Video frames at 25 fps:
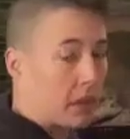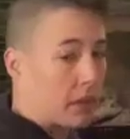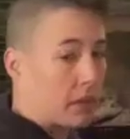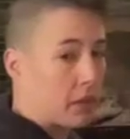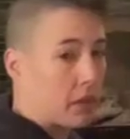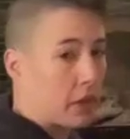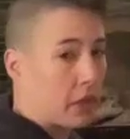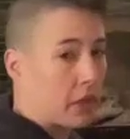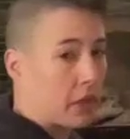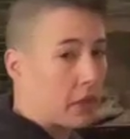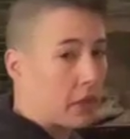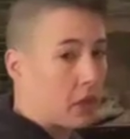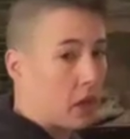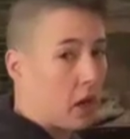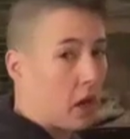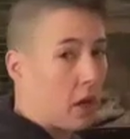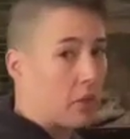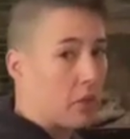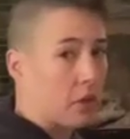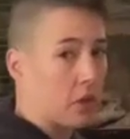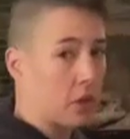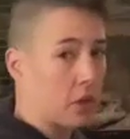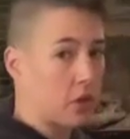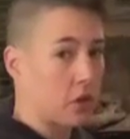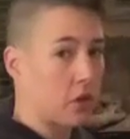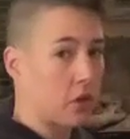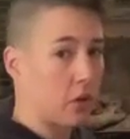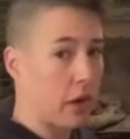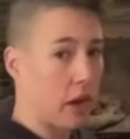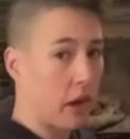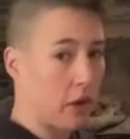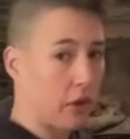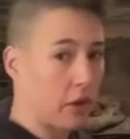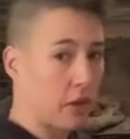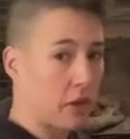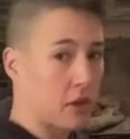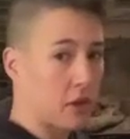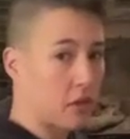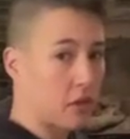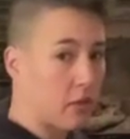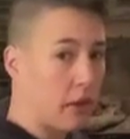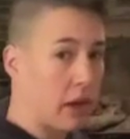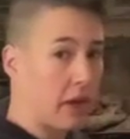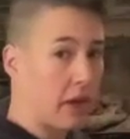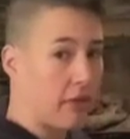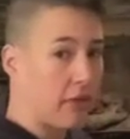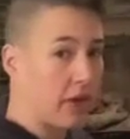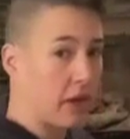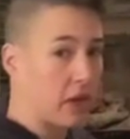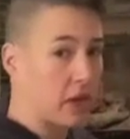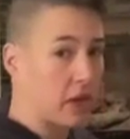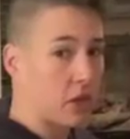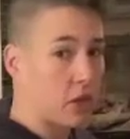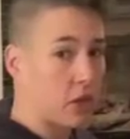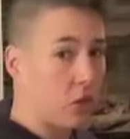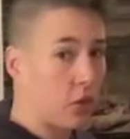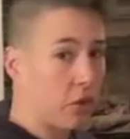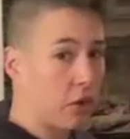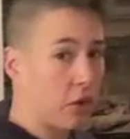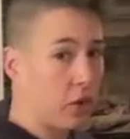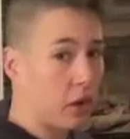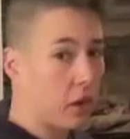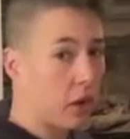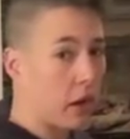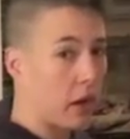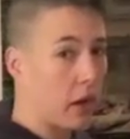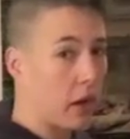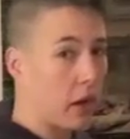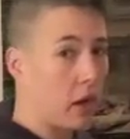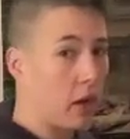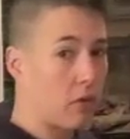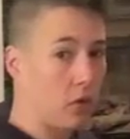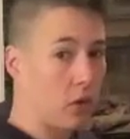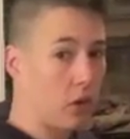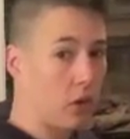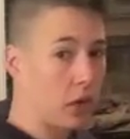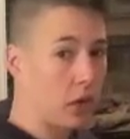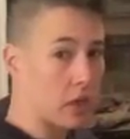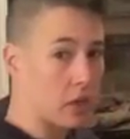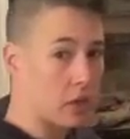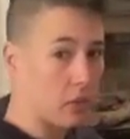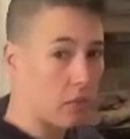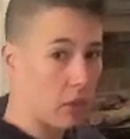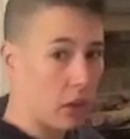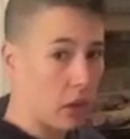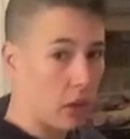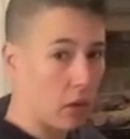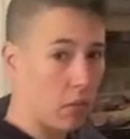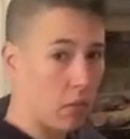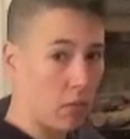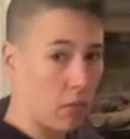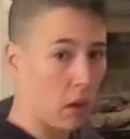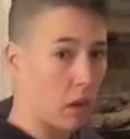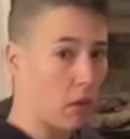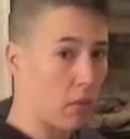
because there isn't an option. So now this is my fixed shoulder, and now I'm doing this, right?